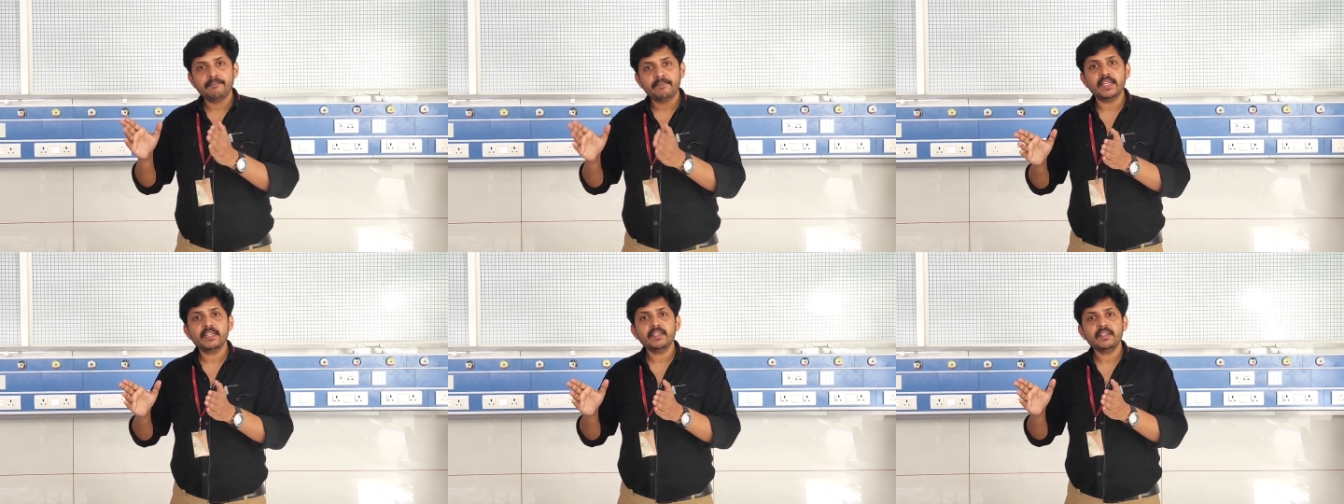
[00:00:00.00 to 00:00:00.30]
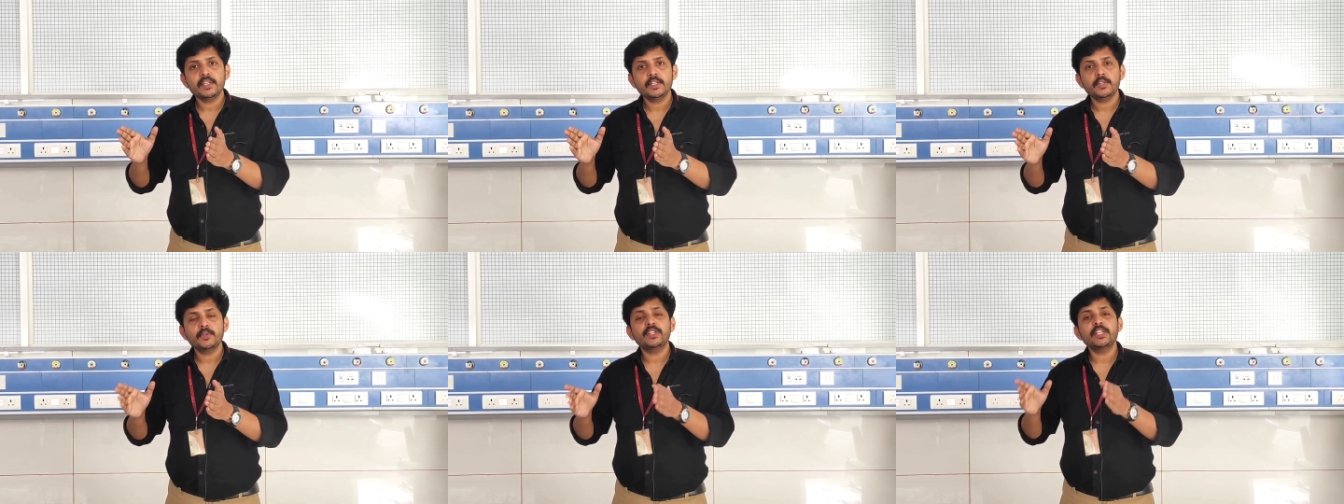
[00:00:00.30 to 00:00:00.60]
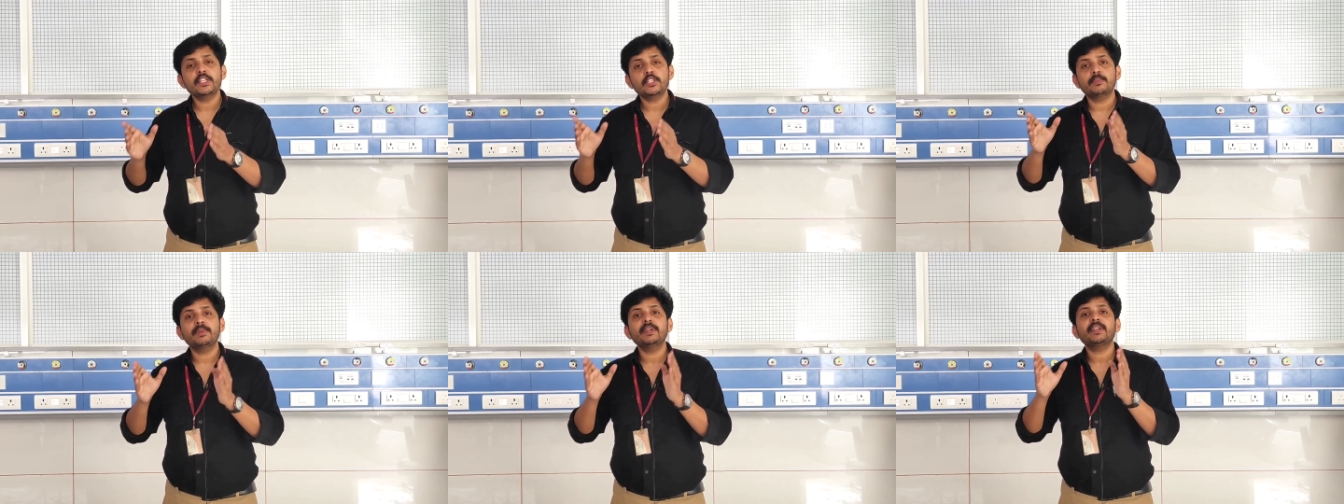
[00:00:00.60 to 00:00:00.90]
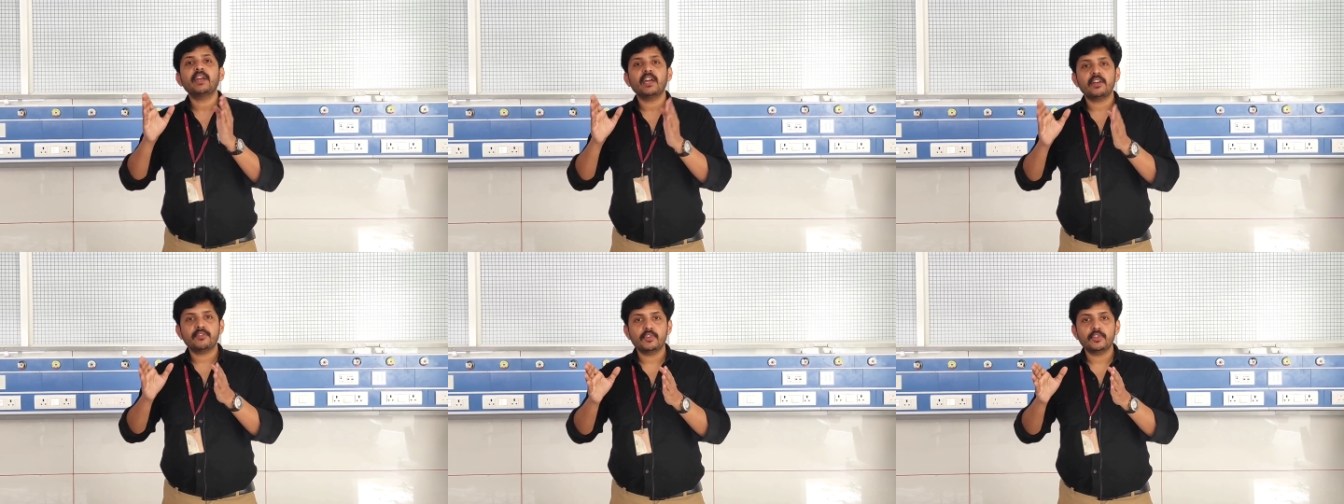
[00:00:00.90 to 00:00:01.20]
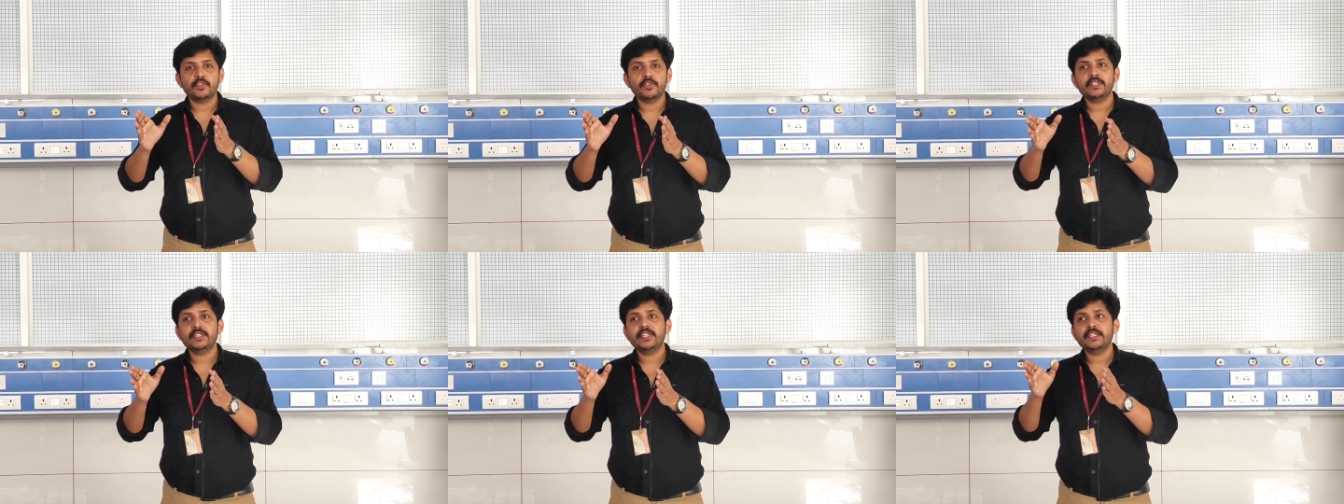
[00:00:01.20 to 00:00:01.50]
then you need to be
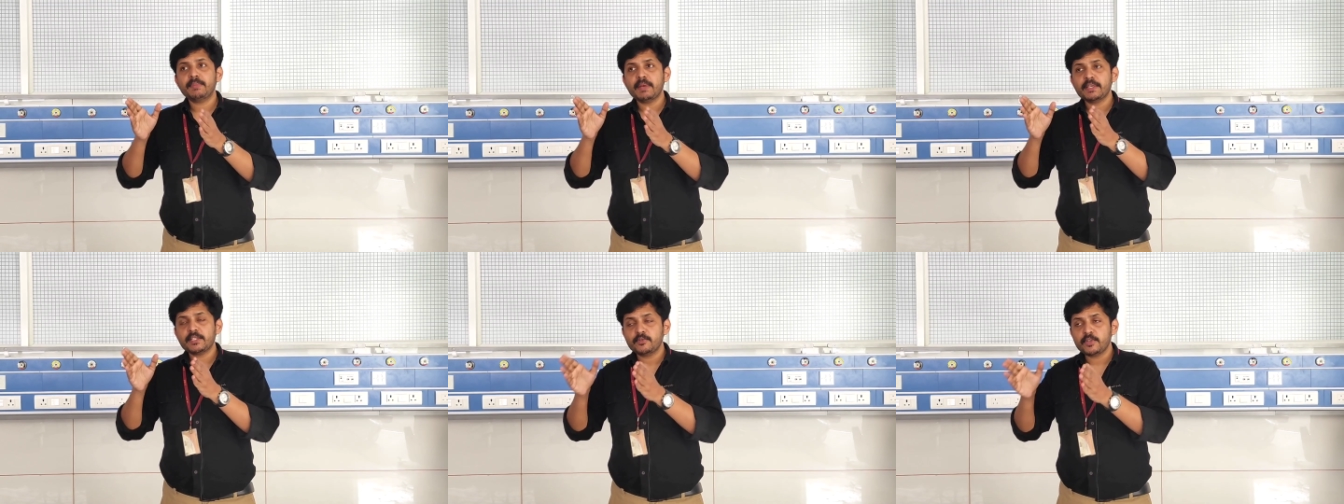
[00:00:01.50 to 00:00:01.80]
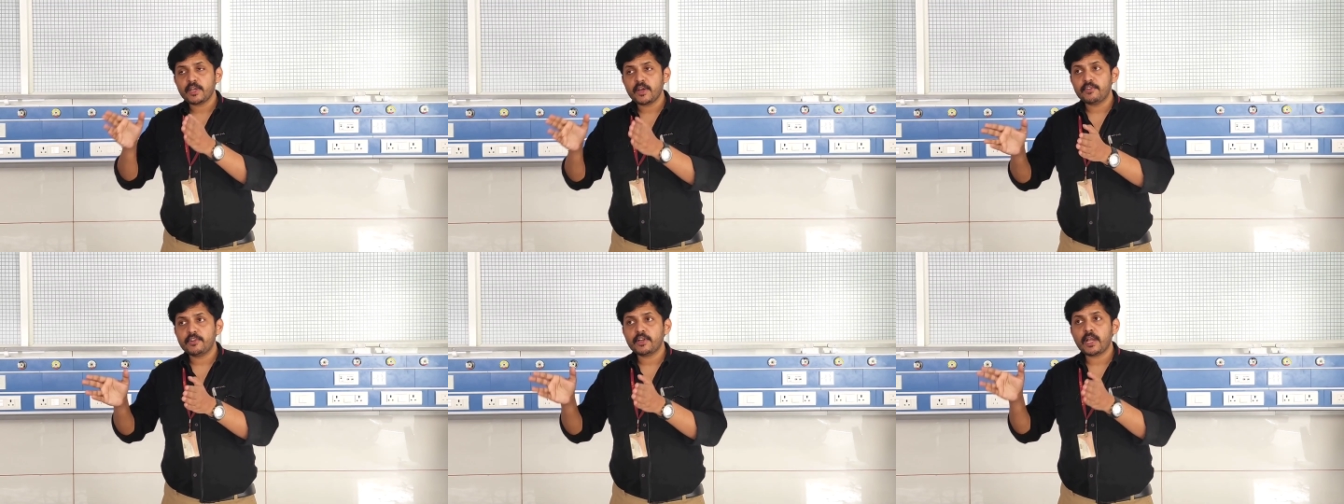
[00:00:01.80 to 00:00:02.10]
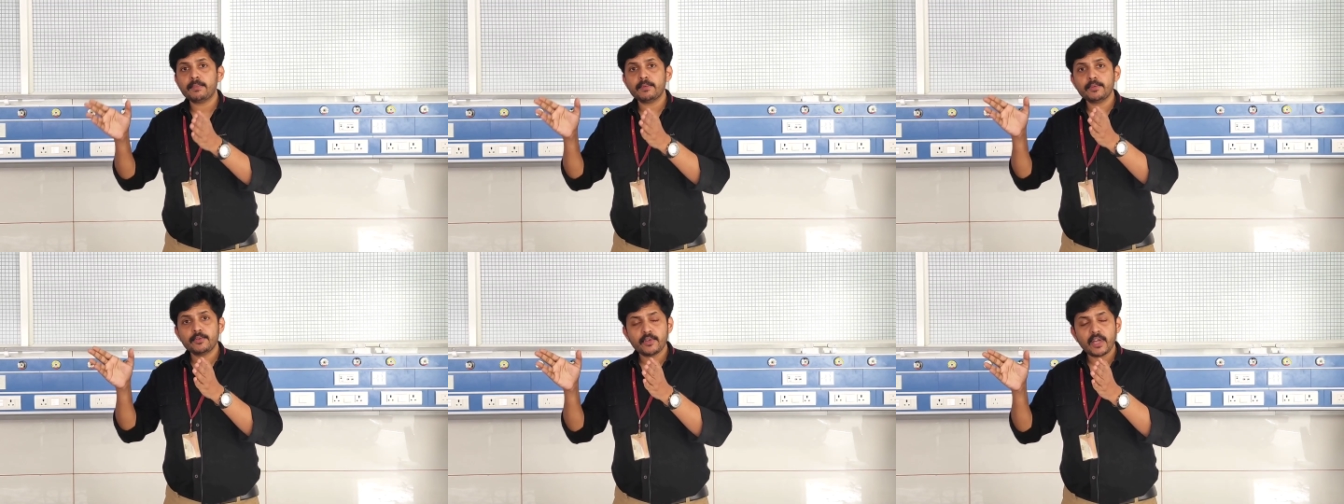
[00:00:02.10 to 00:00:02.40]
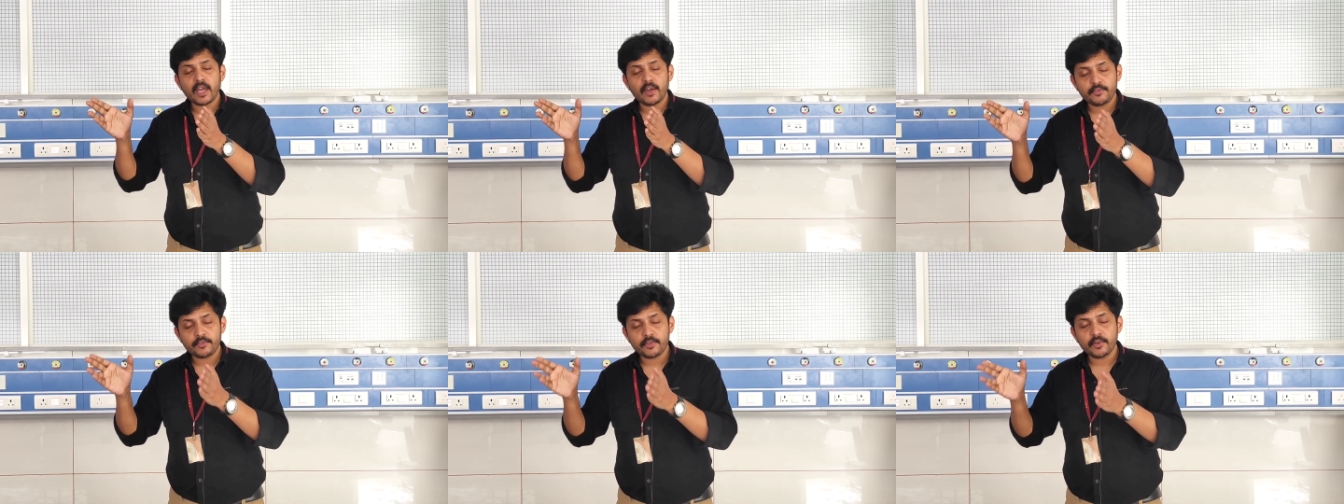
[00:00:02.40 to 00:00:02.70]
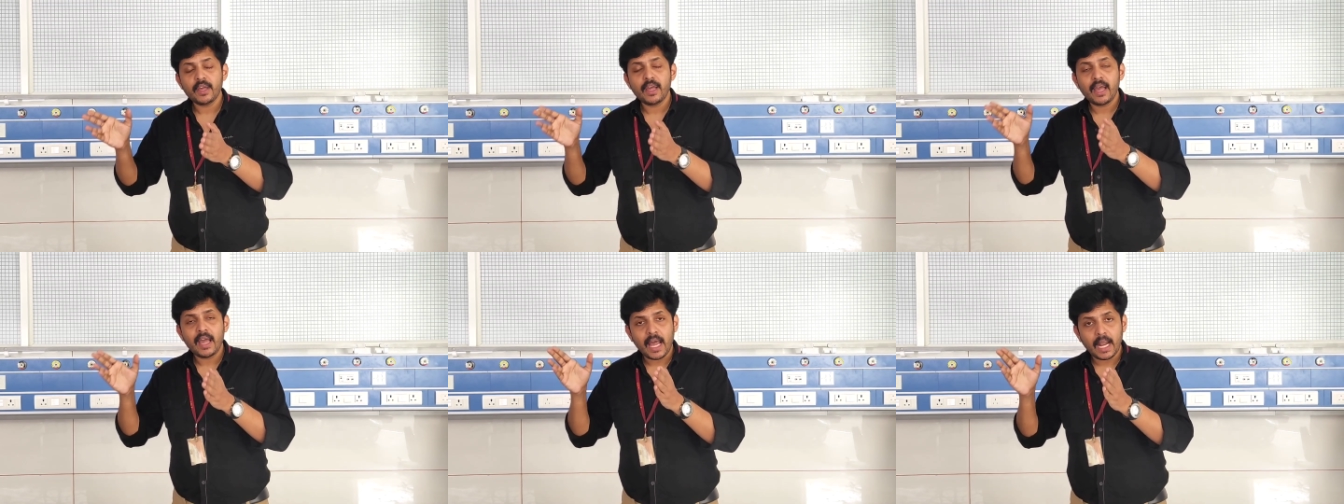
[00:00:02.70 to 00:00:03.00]
careful. You, the patient you have to you have to